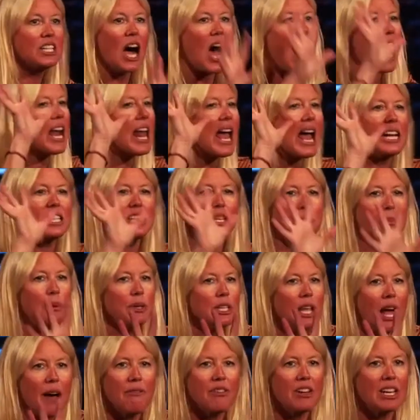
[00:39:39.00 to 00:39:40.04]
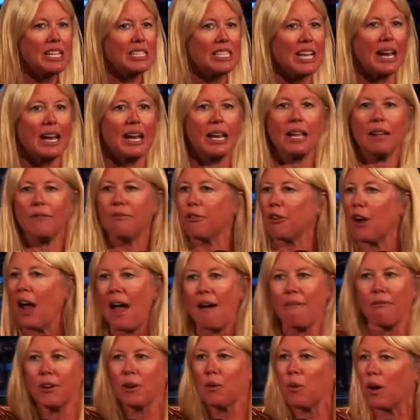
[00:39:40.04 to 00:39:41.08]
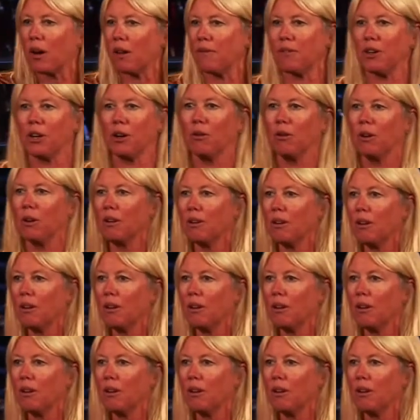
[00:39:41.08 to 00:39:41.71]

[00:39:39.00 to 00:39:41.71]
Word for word: God has a beloved identity for every one of you.